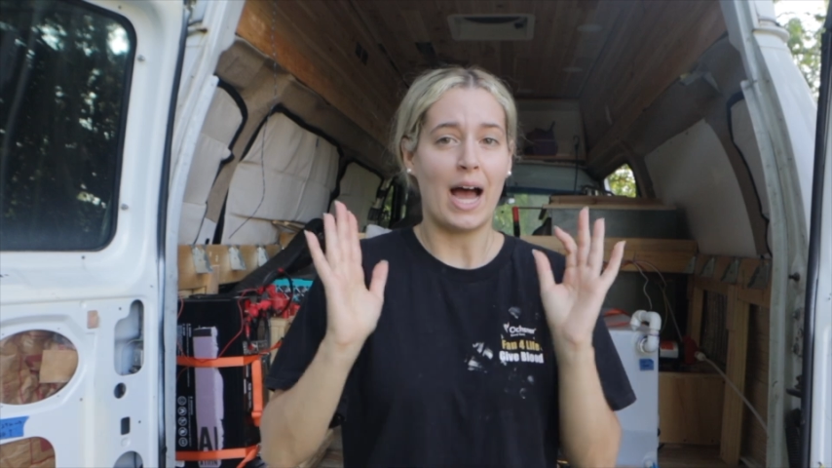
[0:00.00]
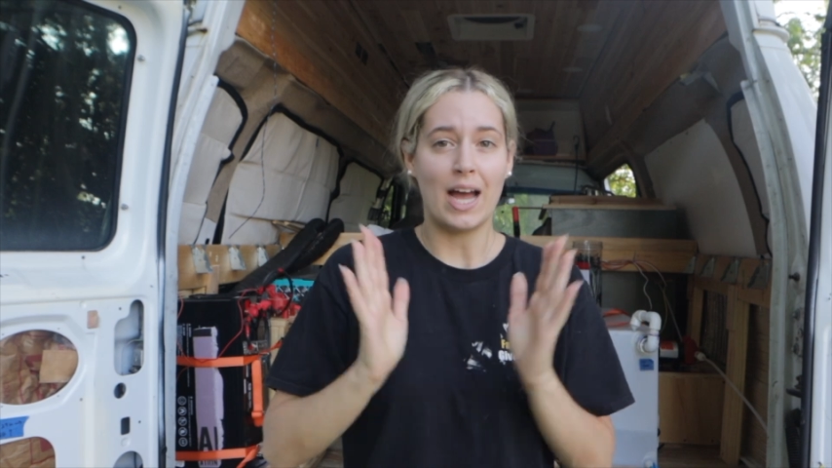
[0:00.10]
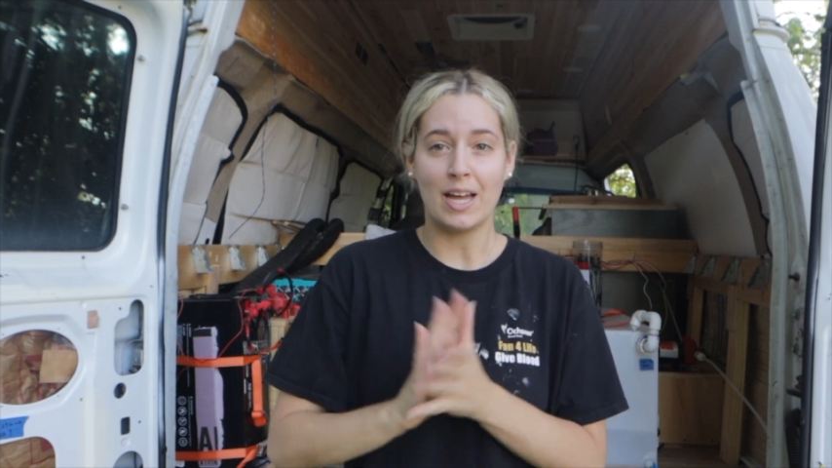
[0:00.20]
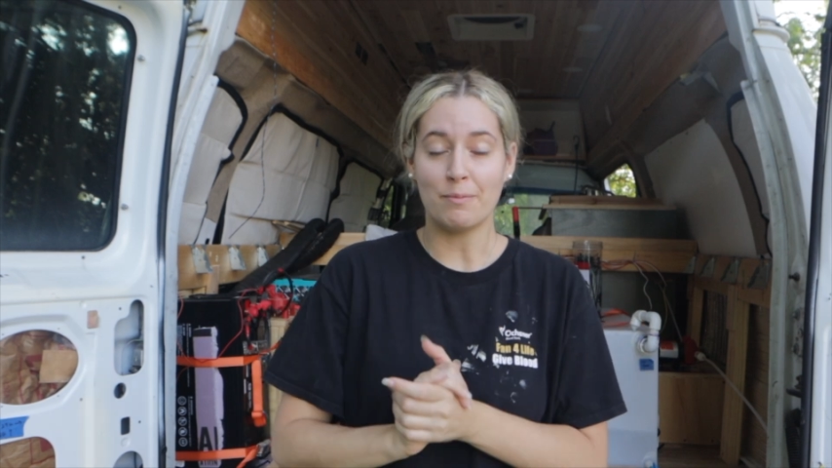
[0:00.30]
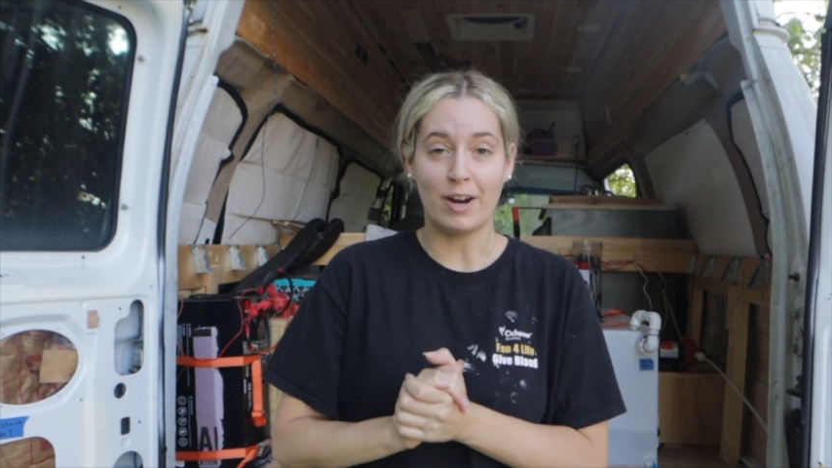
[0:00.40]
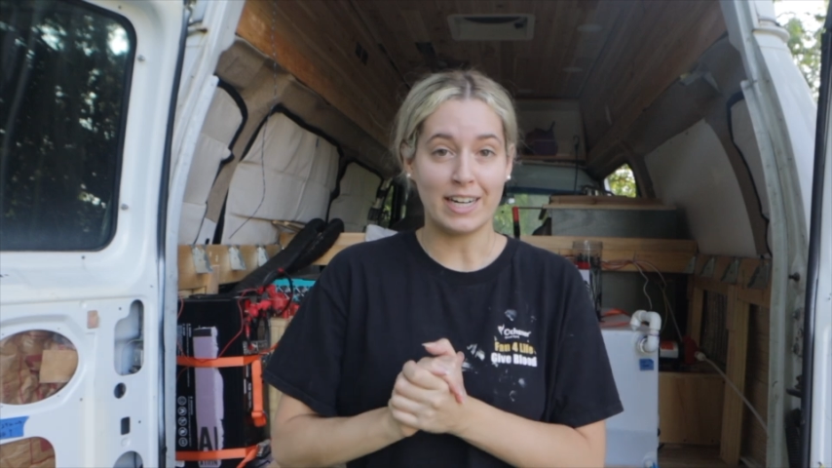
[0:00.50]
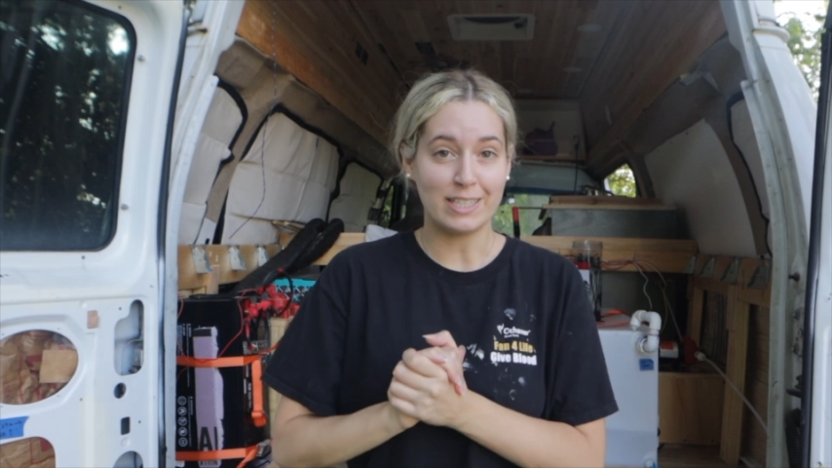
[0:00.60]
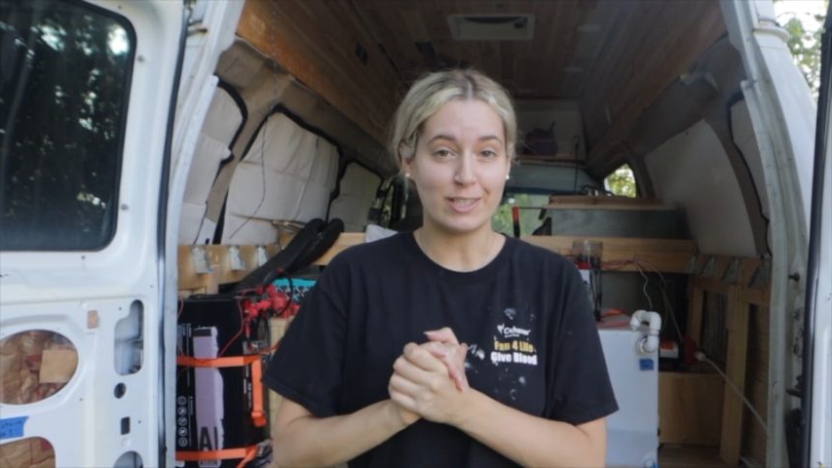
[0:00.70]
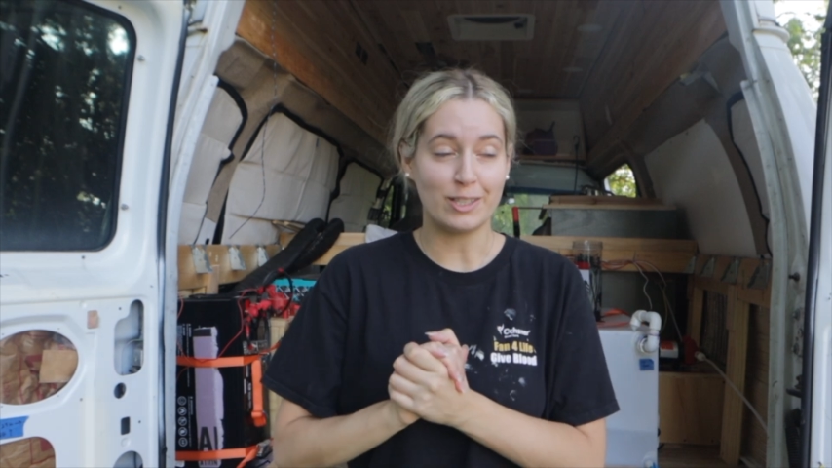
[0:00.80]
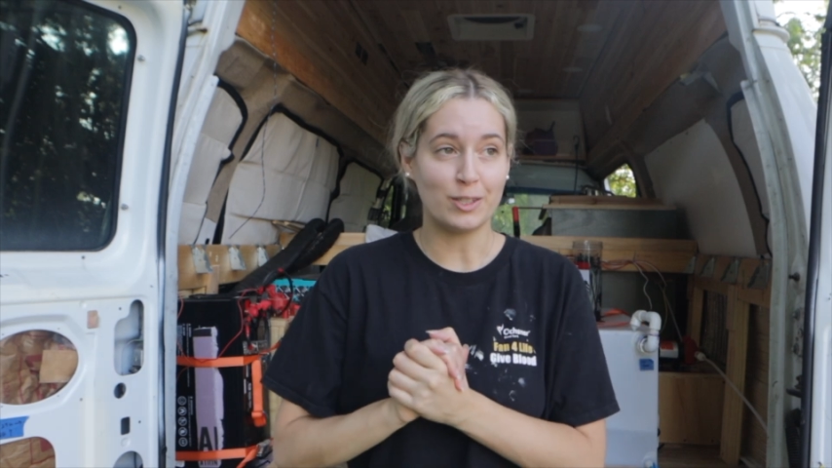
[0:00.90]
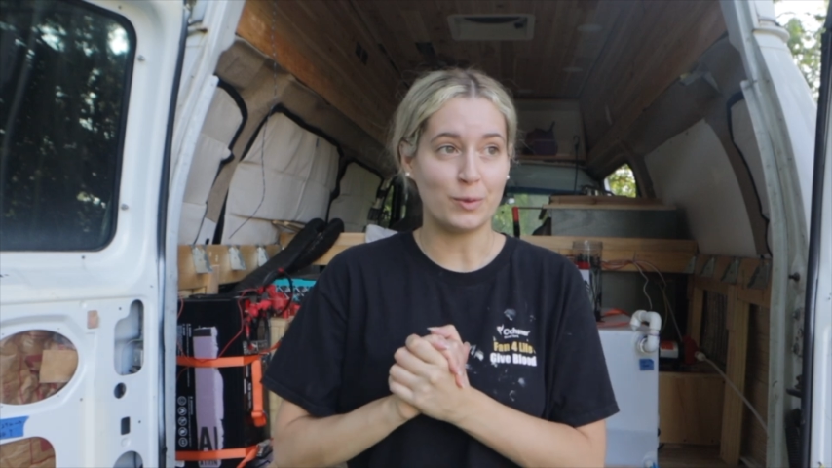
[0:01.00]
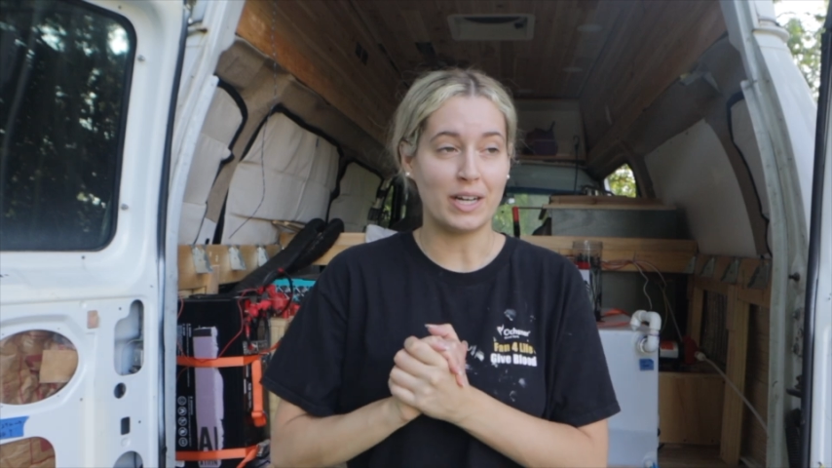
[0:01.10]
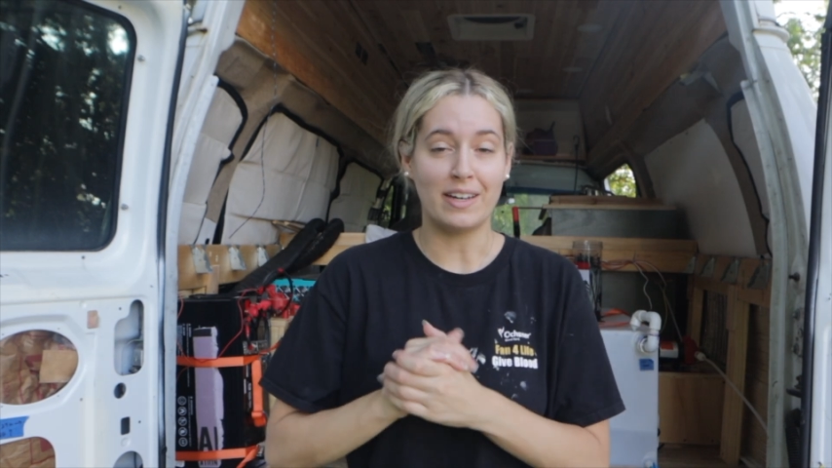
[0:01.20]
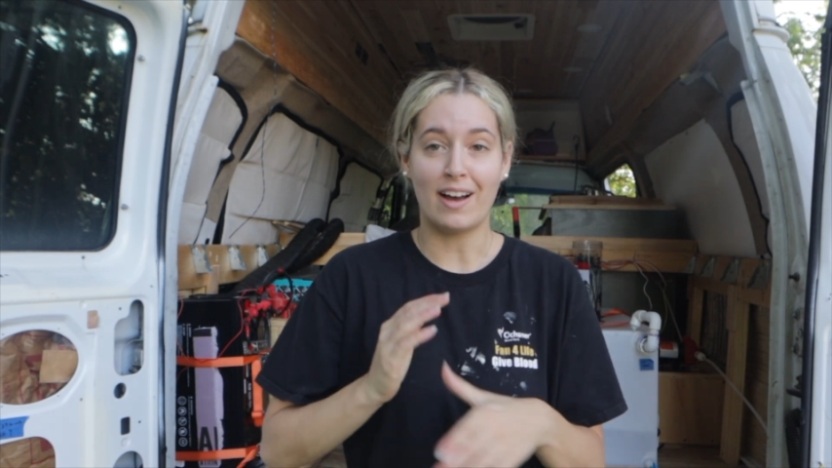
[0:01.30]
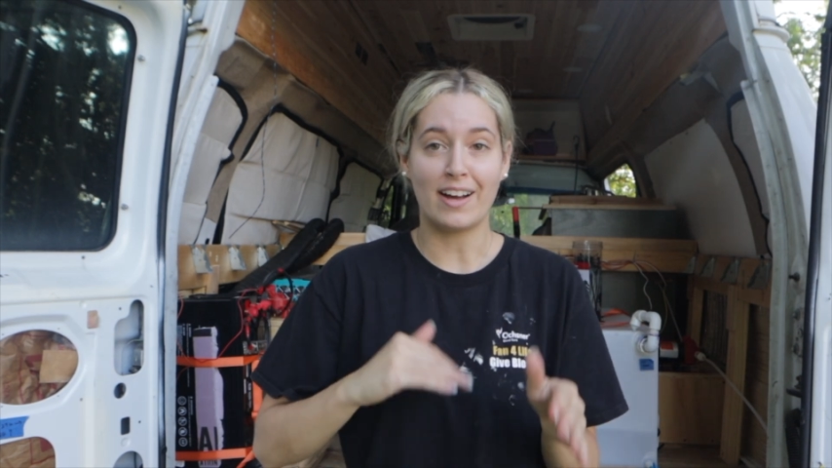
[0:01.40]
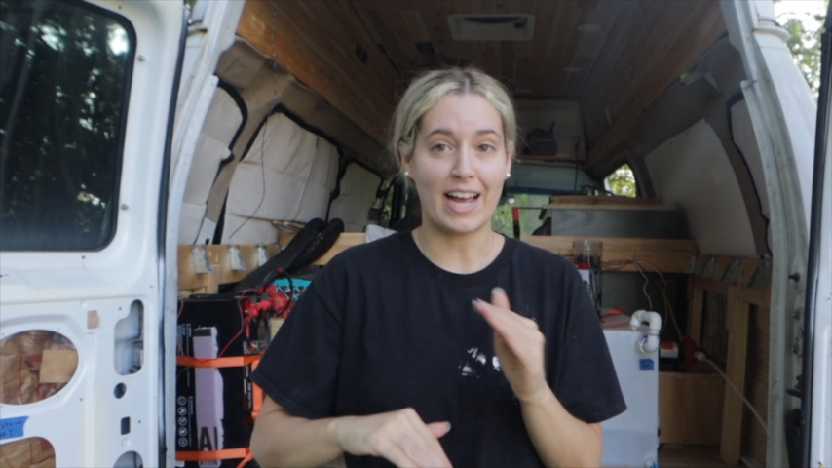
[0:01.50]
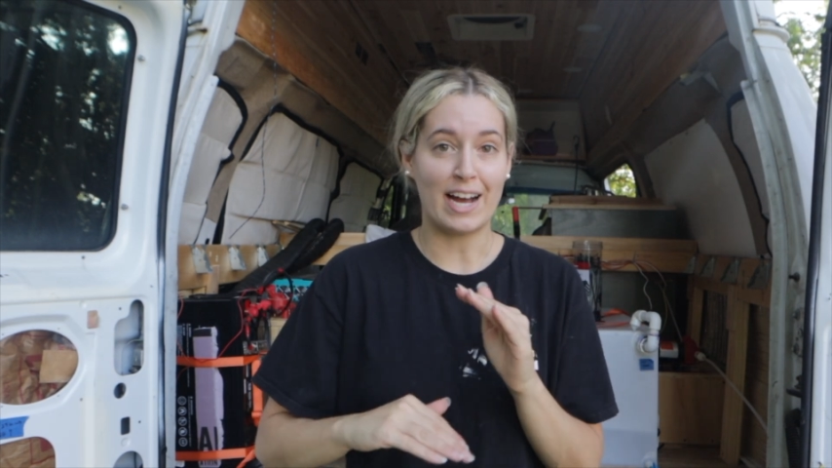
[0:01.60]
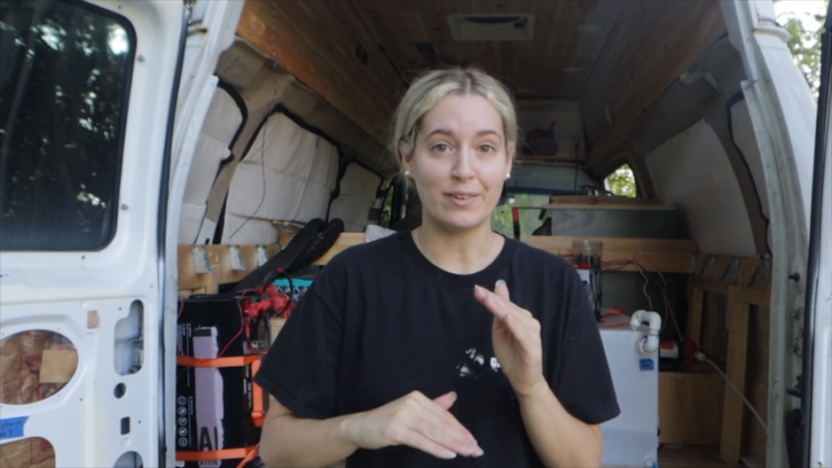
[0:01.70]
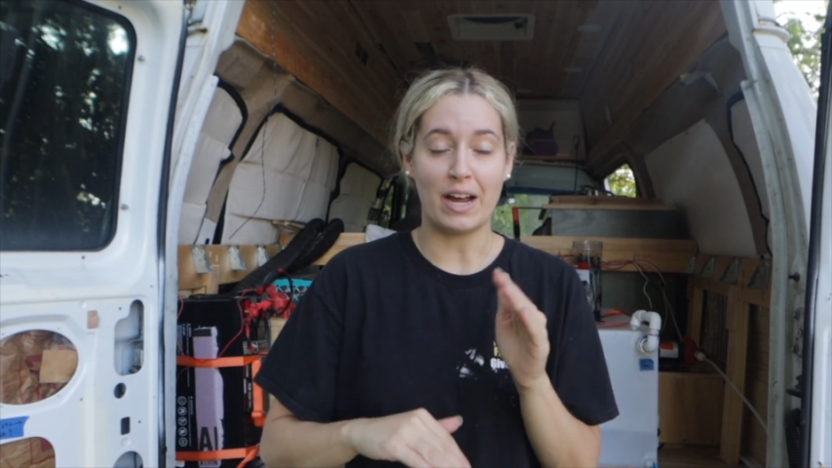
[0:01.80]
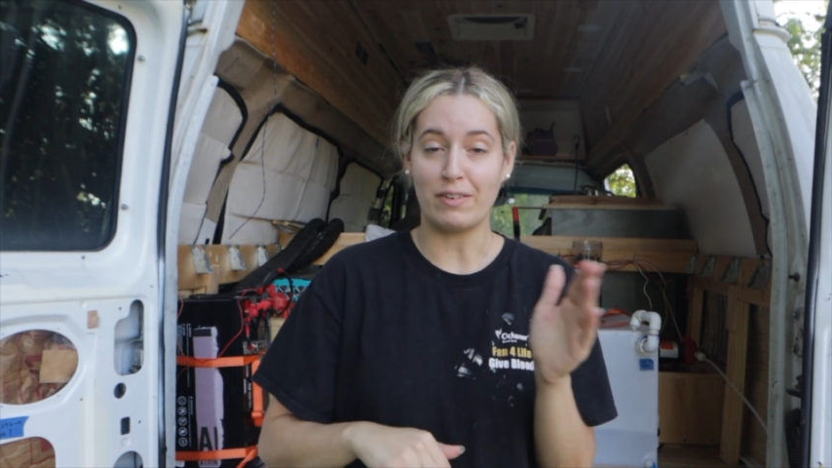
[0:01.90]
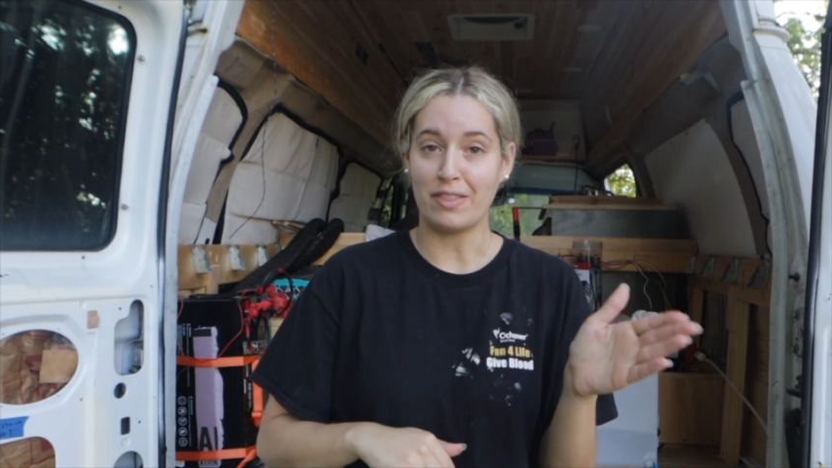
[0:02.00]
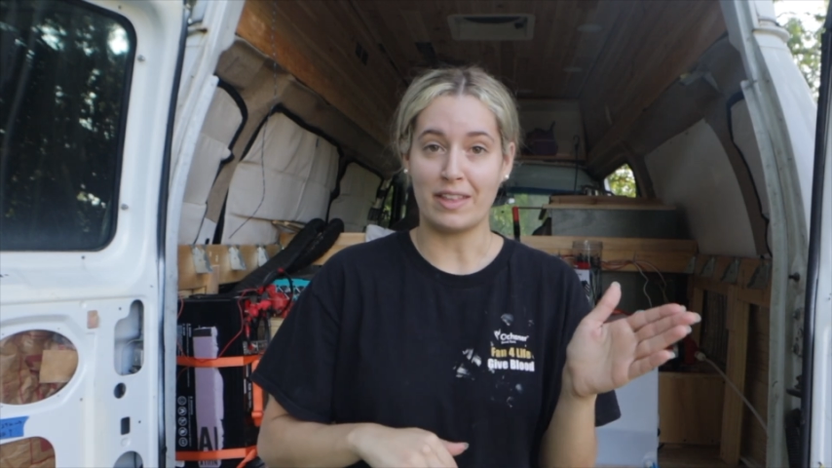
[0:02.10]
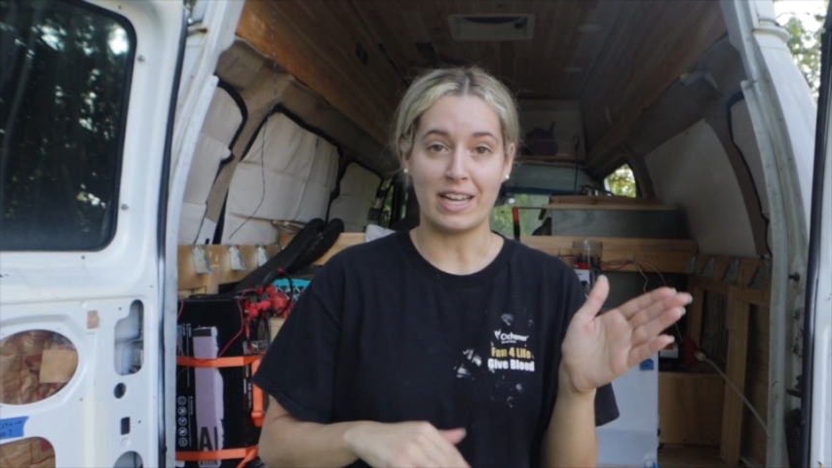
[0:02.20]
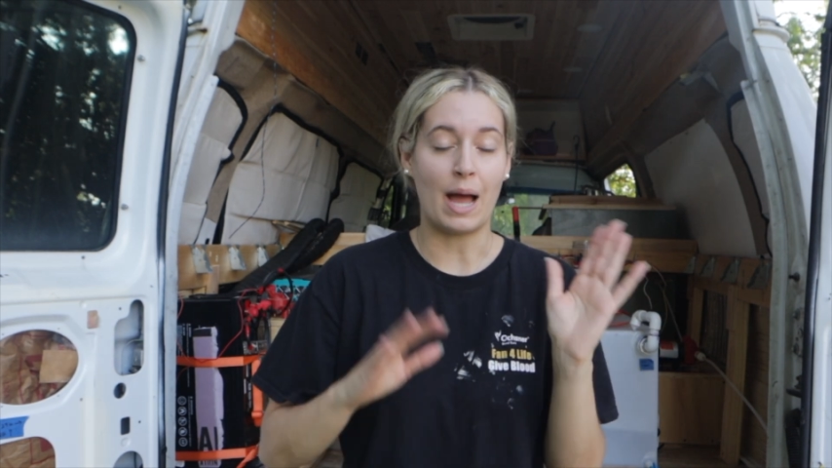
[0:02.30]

I'm ready to knock out everything.